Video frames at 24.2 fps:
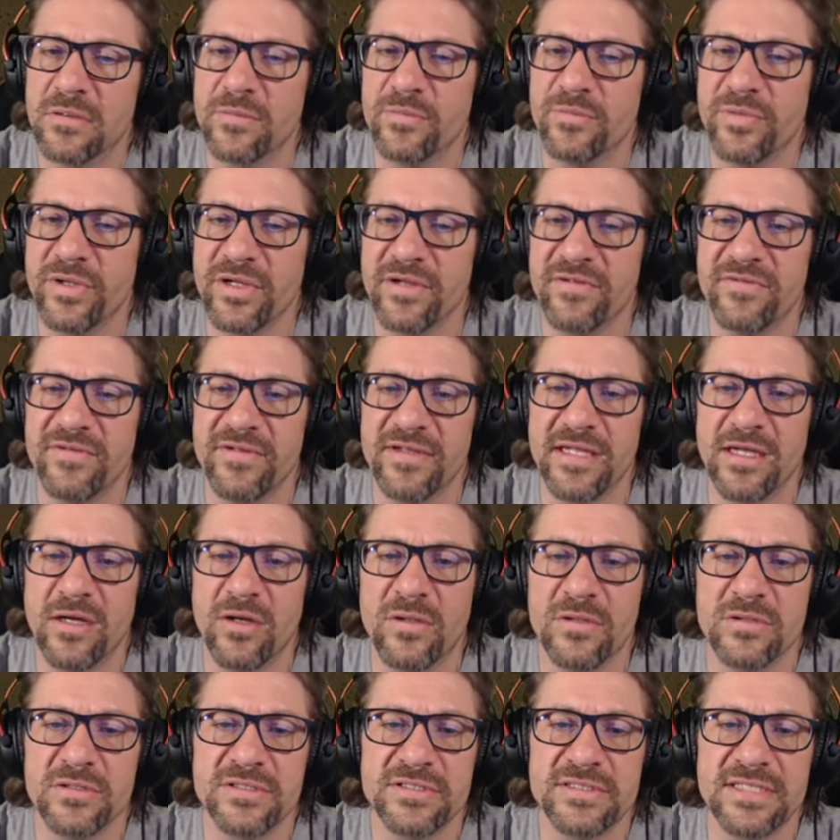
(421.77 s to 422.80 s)
But if it
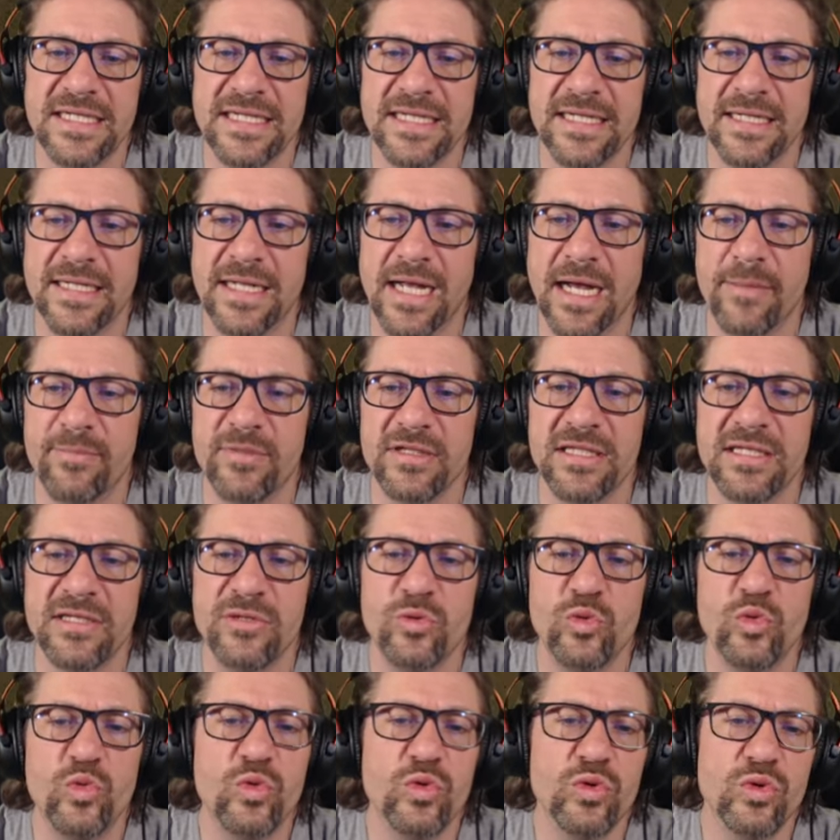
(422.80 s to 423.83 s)
all looks like
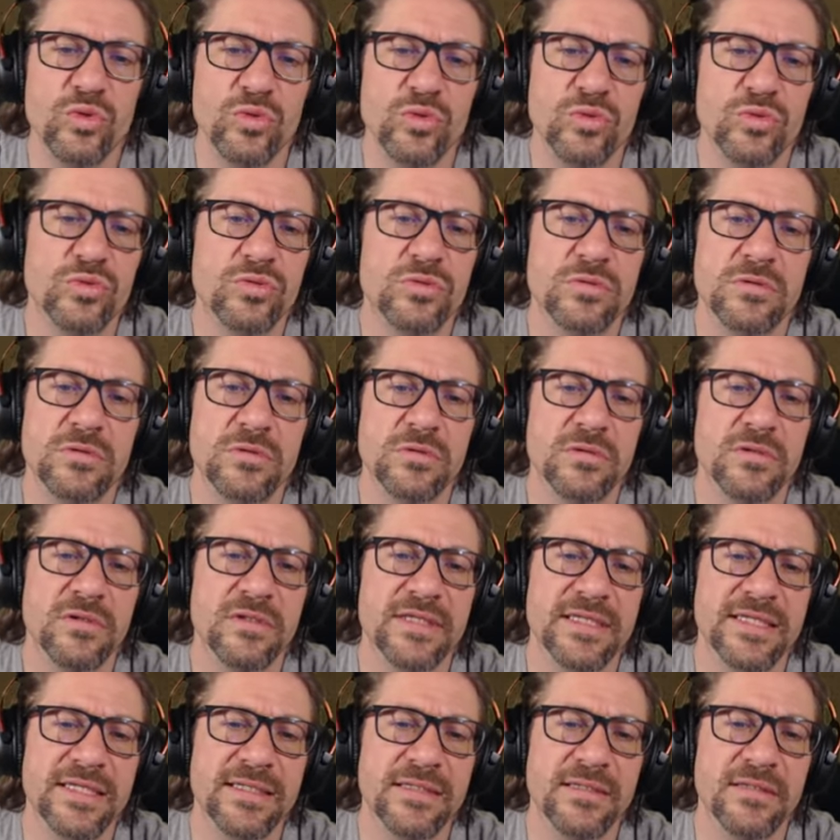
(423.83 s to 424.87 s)
gobbledygook,
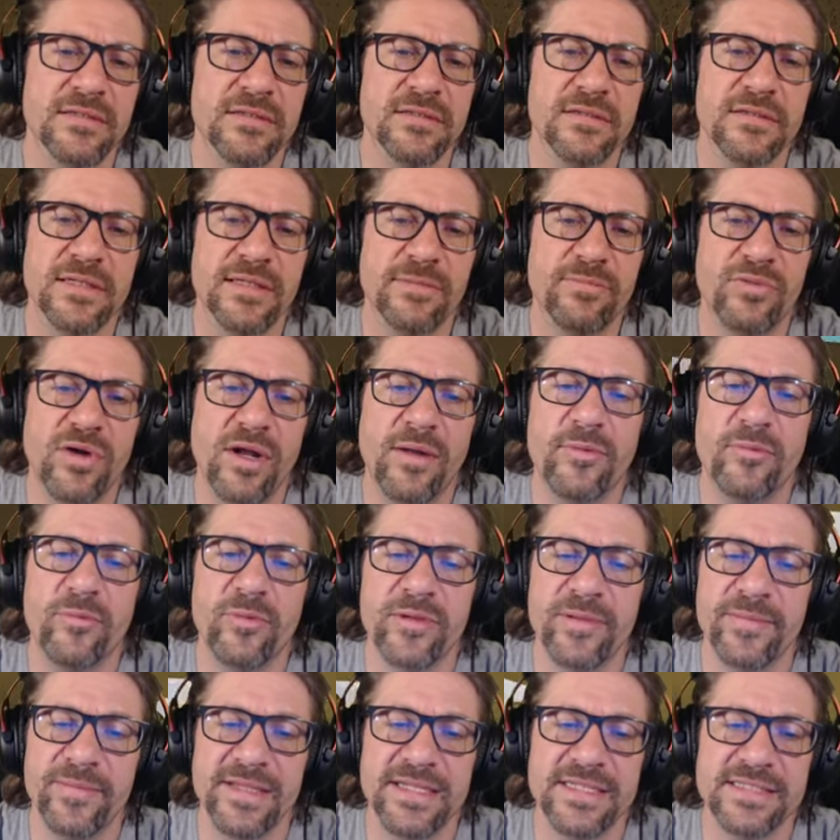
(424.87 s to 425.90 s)
then that
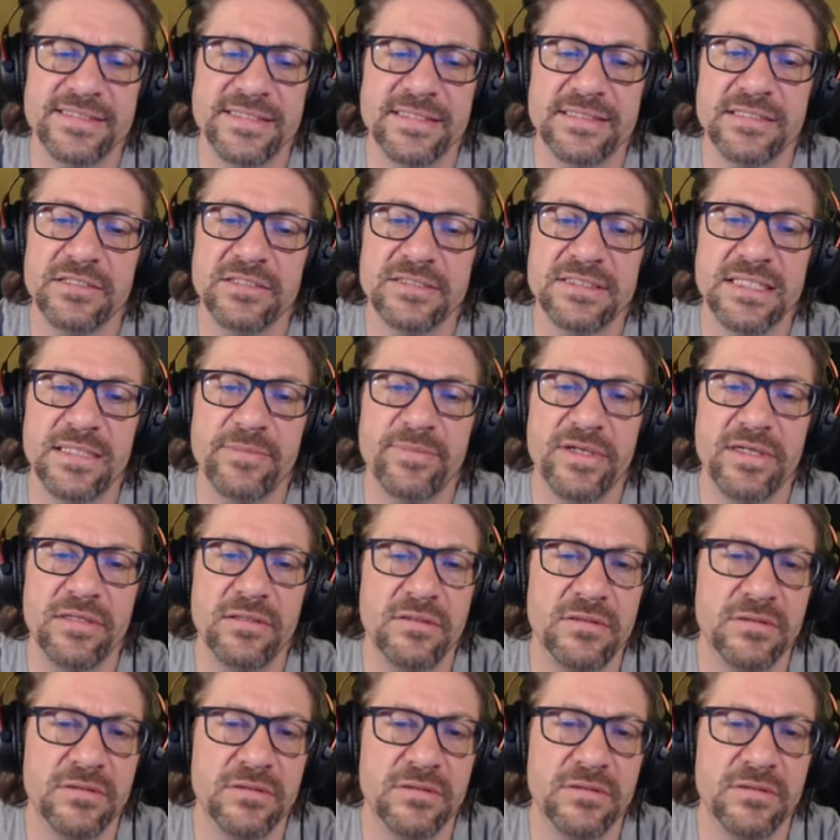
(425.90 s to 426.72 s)
probably means that you're sleeping.